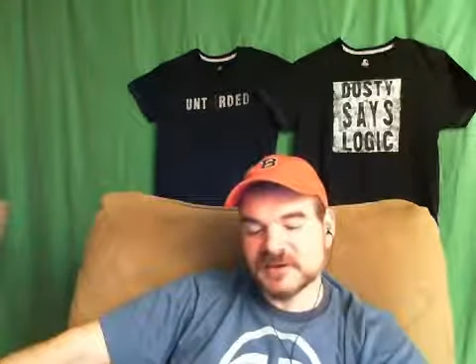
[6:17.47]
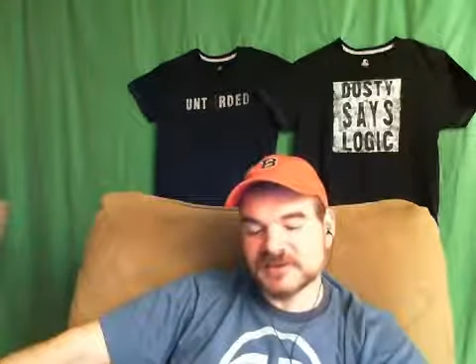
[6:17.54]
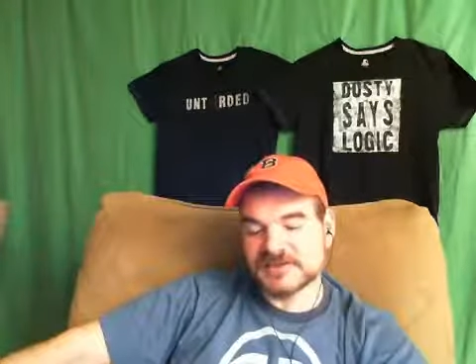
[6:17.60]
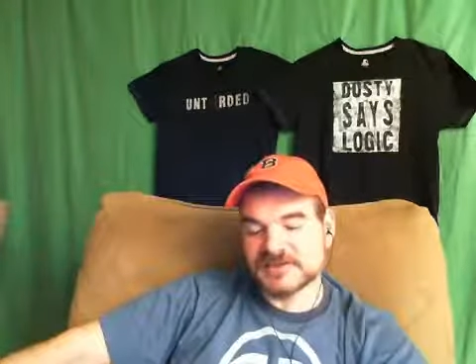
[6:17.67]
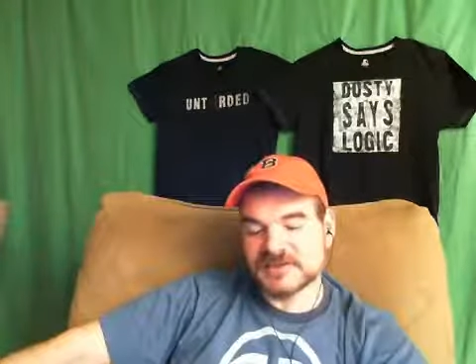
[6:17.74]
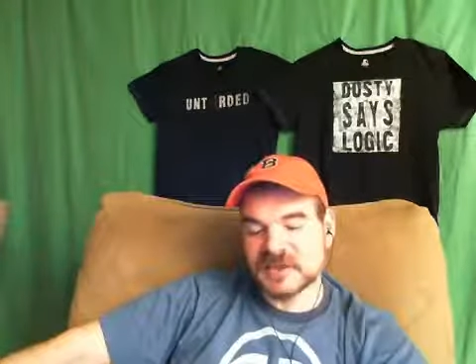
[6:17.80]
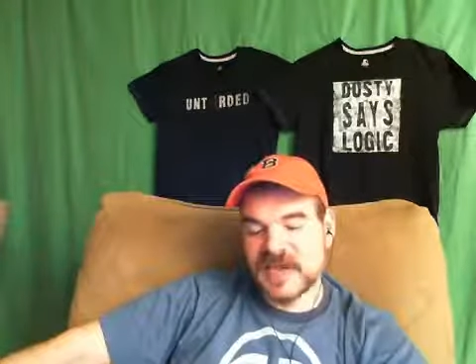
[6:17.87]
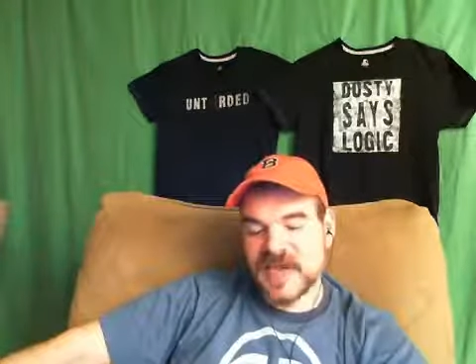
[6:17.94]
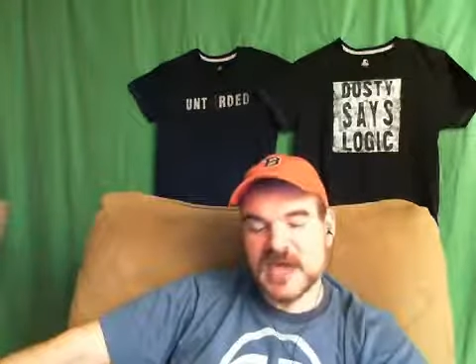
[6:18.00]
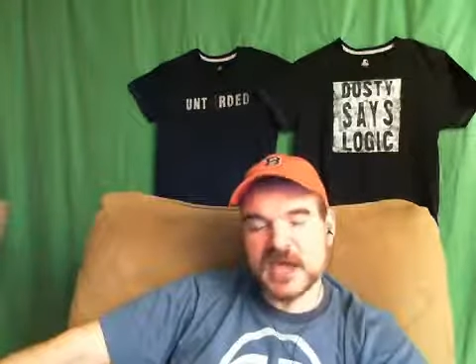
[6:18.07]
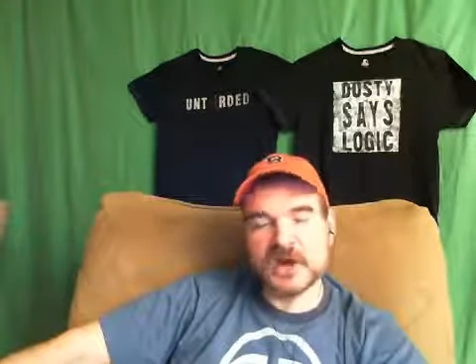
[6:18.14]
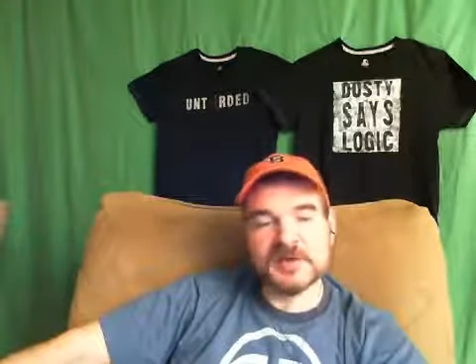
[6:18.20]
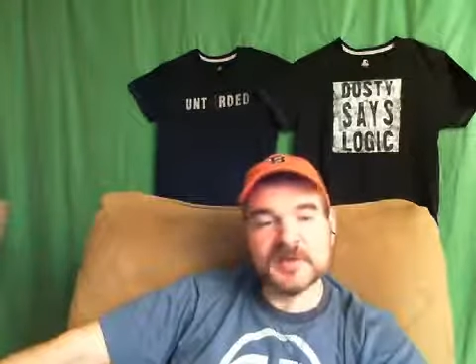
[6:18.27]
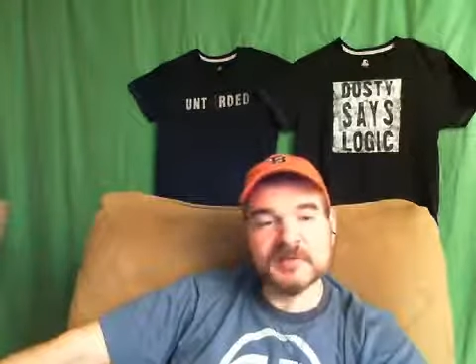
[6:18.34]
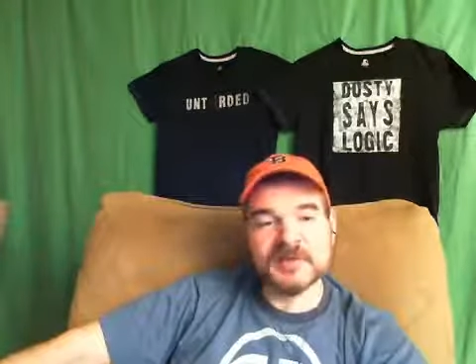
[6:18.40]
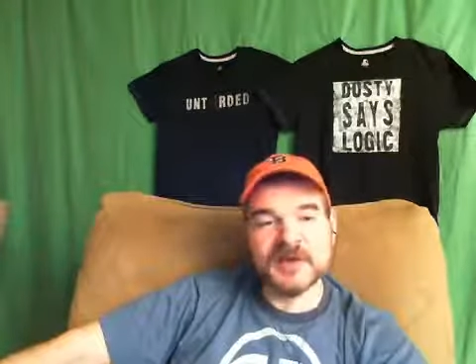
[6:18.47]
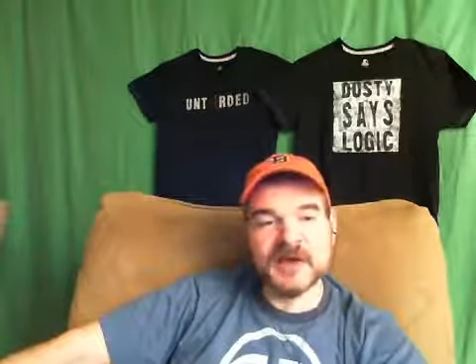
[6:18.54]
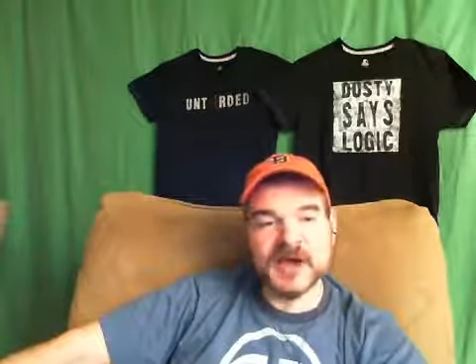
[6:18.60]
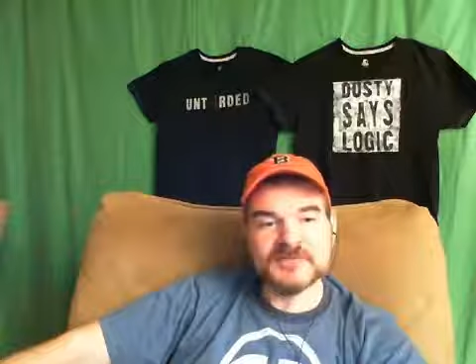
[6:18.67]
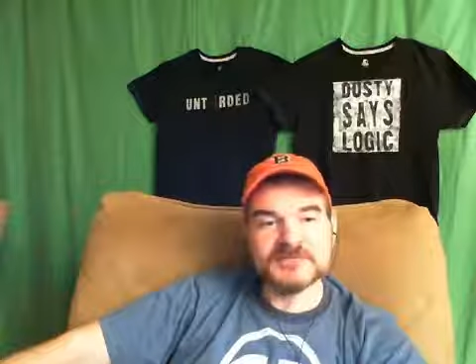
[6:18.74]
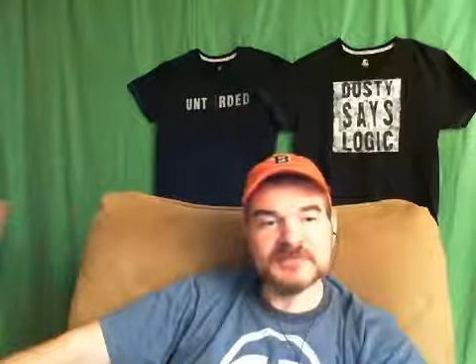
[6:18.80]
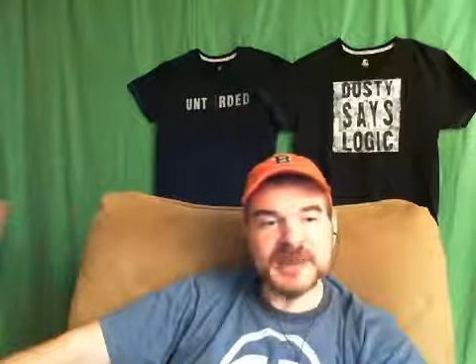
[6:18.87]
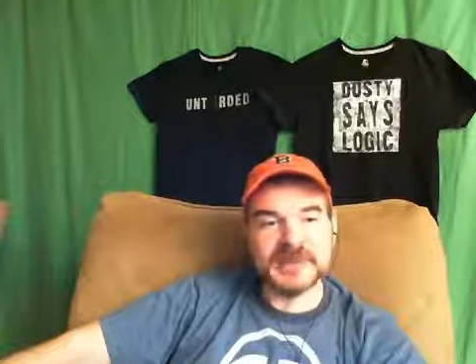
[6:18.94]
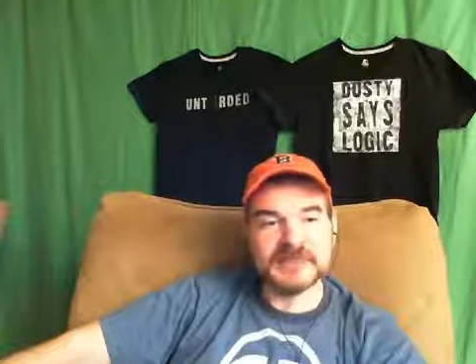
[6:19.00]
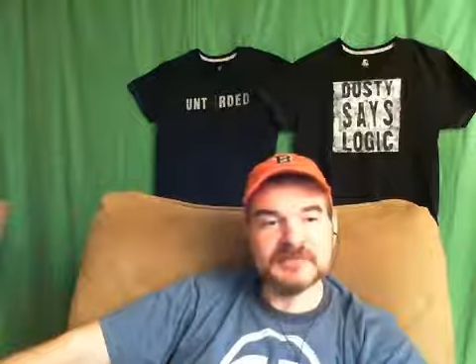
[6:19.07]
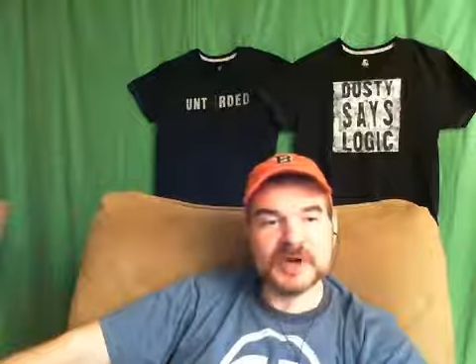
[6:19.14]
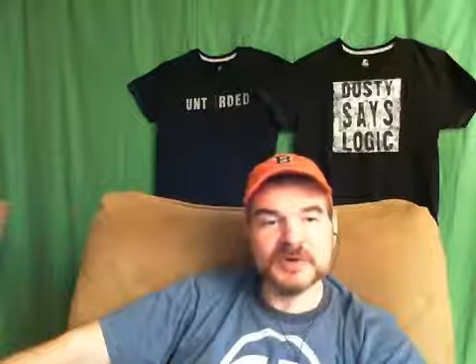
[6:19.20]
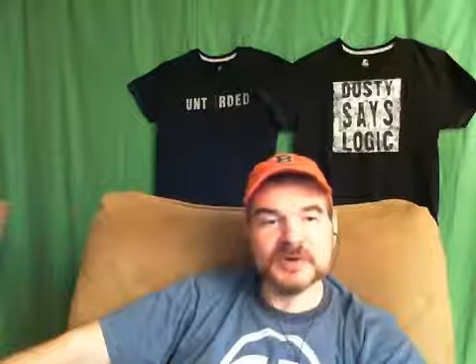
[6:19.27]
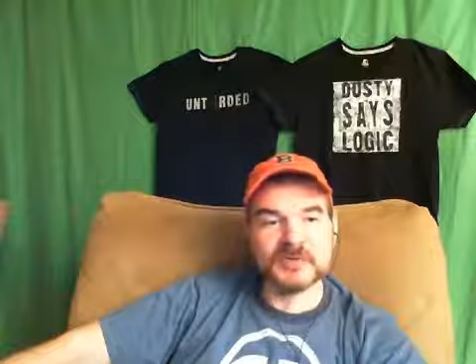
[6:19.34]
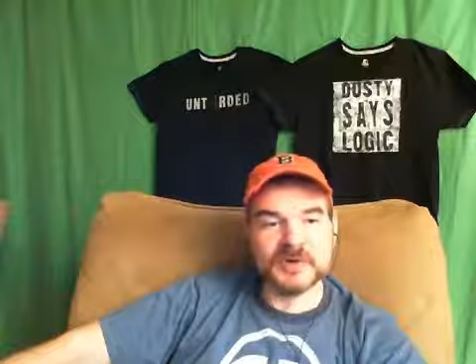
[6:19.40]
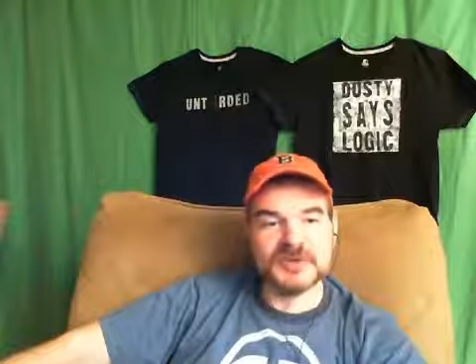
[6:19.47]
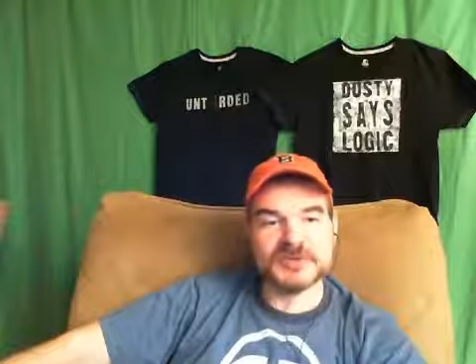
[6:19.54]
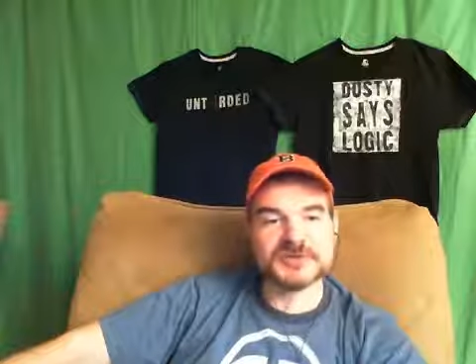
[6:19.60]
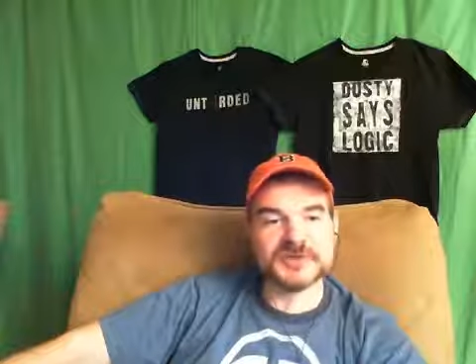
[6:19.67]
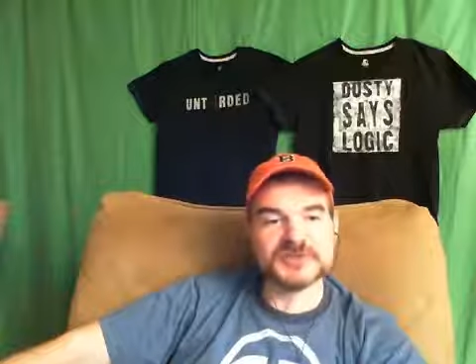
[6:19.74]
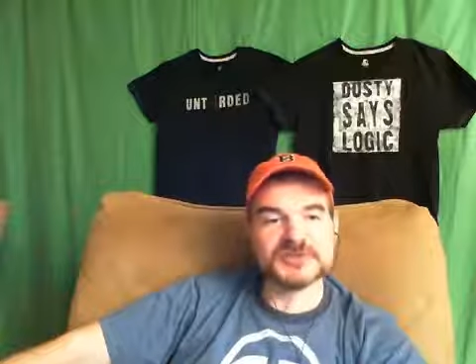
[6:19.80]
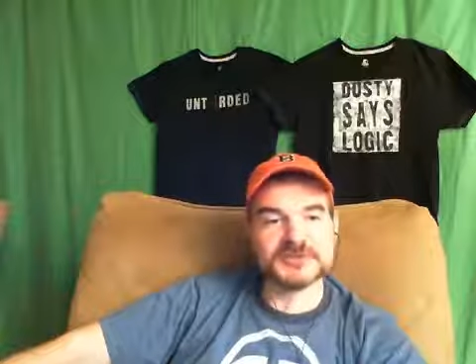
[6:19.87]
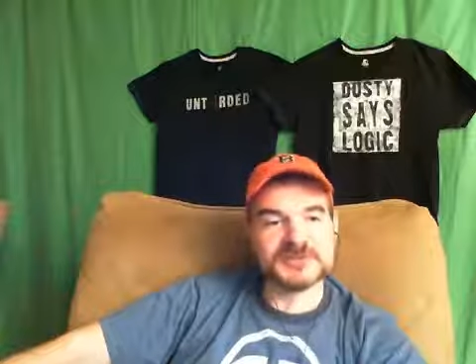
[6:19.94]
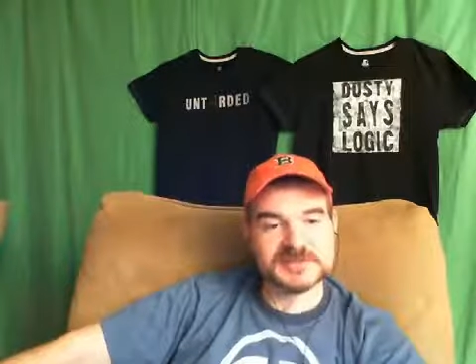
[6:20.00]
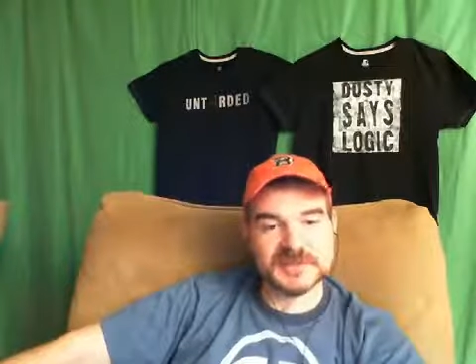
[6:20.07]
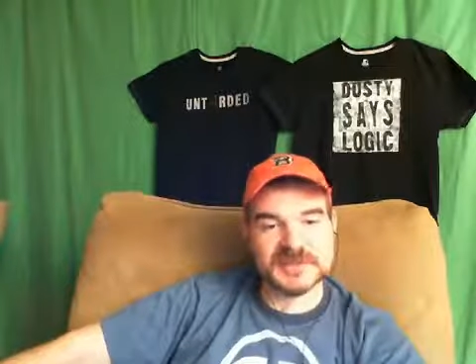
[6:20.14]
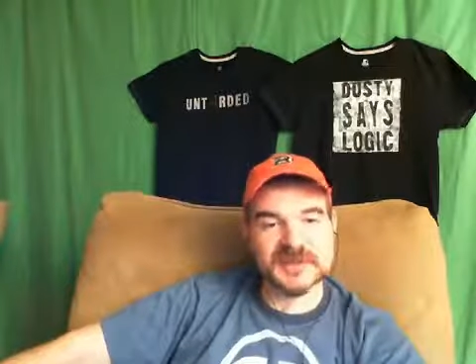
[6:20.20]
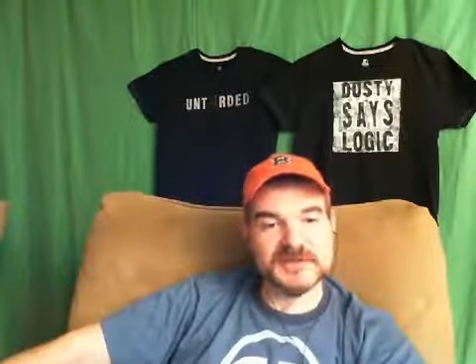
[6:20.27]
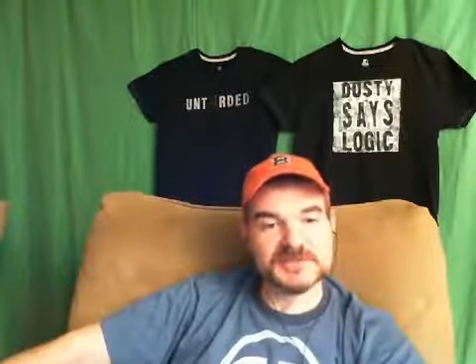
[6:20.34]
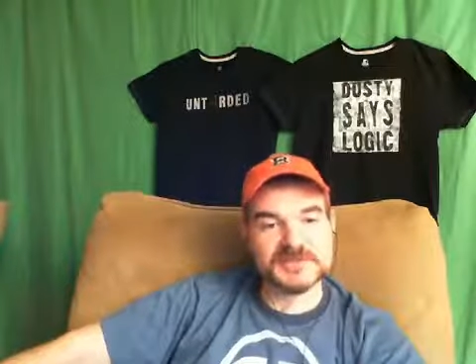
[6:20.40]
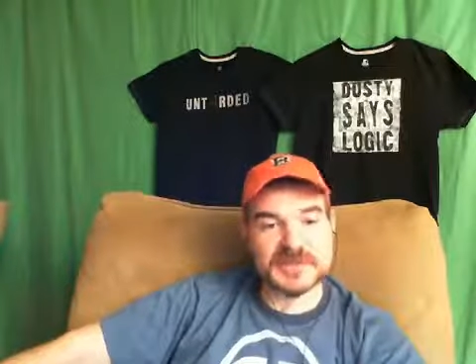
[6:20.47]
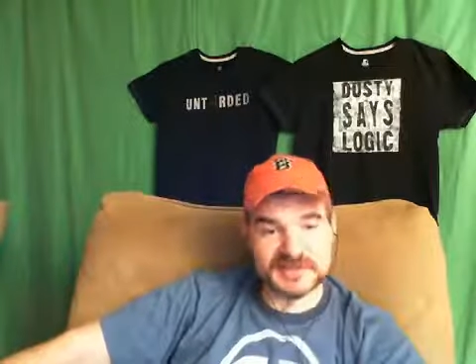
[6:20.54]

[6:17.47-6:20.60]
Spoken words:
is to anger them enough to make them go do the research for themselves.